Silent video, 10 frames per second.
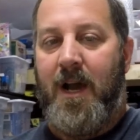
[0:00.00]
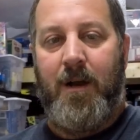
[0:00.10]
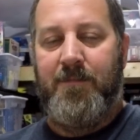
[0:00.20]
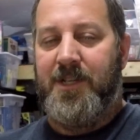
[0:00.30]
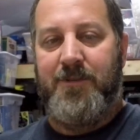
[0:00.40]

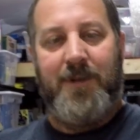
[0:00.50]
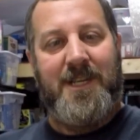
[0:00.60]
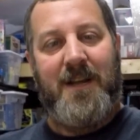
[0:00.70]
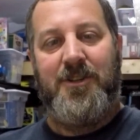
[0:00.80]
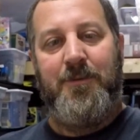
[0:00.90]
just reach
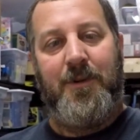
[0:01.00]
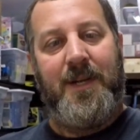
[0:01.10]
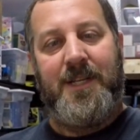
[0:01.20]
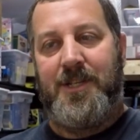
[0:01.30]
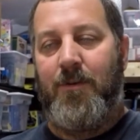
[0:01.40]
out to me on
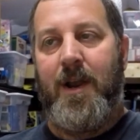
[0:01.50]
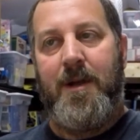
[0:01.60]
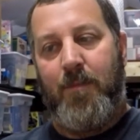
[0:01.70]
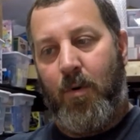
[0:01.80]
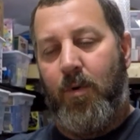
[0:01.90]

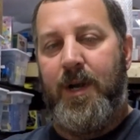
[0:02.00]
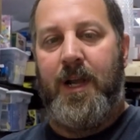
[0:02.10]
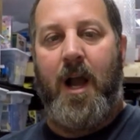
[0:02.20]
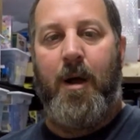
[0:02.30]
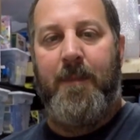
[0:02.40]
Instagram or in the
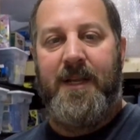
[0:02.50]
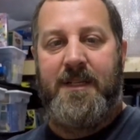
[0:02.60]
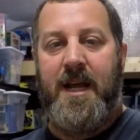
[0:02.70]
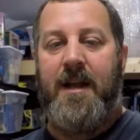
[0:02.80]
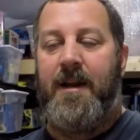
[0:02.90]
comments
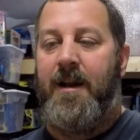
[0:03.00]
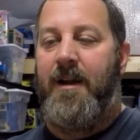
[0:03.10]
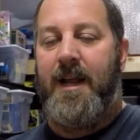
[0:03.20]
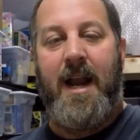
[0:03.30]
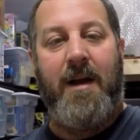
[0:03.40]
down there,
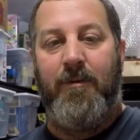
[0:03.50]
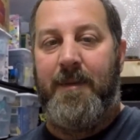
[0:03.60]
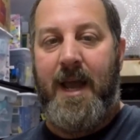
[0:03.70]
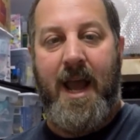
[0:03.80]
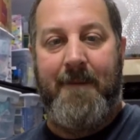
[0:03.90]
and I will
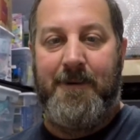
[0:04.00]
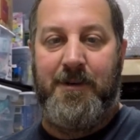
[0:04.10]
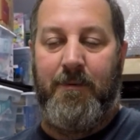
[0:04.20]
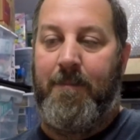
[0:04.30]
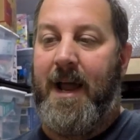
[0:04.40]
be happy to
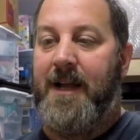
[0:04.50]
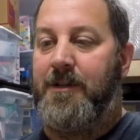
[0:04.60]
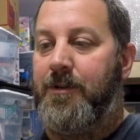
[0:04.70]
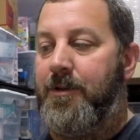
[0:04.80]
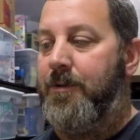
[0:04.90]
reply
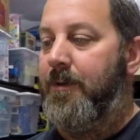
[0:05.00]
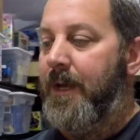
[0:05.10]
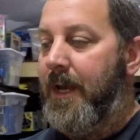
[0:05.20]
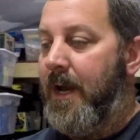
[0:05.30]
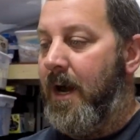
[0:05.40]
to you.
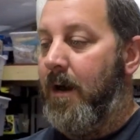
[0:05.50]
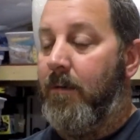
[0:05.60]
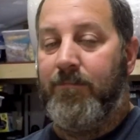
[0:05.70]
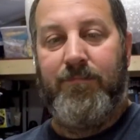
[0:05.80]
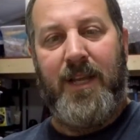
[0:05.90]

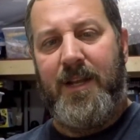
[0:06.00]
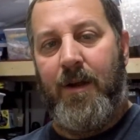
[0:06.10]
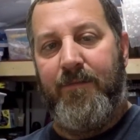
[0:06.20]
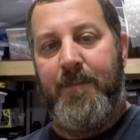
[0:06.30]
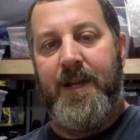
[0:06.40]
Thank y'all
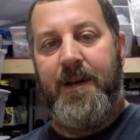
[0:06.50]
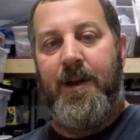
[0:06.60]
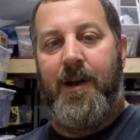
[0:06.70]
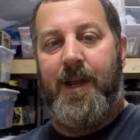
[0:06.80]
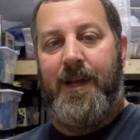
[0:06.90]
for being here
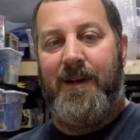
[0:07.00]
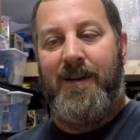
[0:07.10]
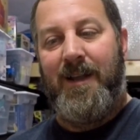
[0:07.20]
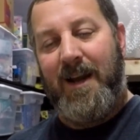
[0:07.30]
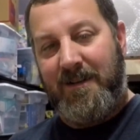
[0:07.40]

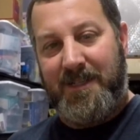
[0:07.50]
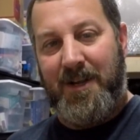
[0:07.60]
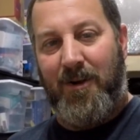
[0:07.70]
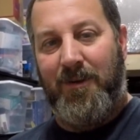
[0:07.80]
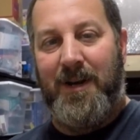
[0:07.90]
again, and I'll see
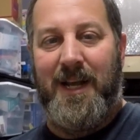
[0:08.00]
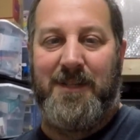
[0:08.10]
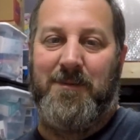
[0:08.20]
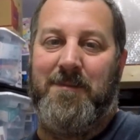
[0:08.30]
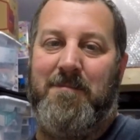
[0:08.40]
y'all in the
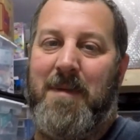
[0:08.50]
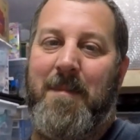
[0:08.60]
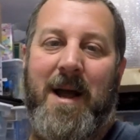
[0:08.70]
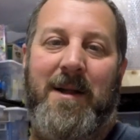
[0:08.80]
next one. Bye-bye.